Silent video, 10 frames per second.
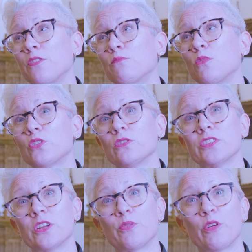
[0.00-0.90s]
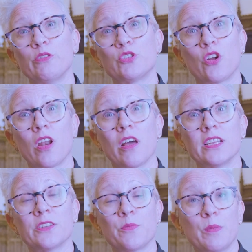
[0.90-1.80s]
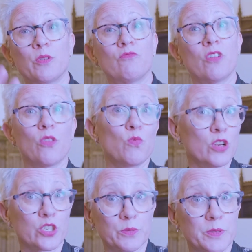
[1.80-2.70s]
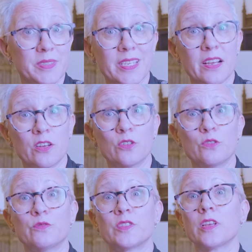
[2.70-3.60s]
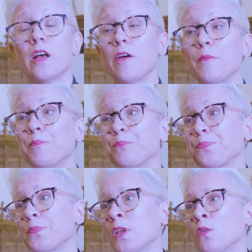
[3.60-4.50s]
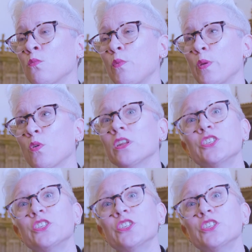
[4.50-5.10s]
the models and approach online so that people can run the workshops themselves. What we want to